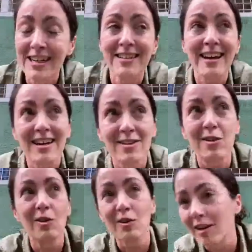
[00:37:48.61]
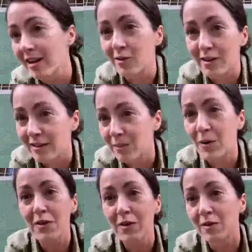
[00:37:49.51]
dad do you look like your little
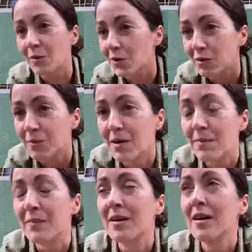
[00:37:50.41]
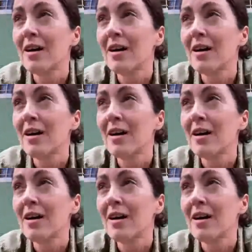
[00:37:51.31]
brother or your mum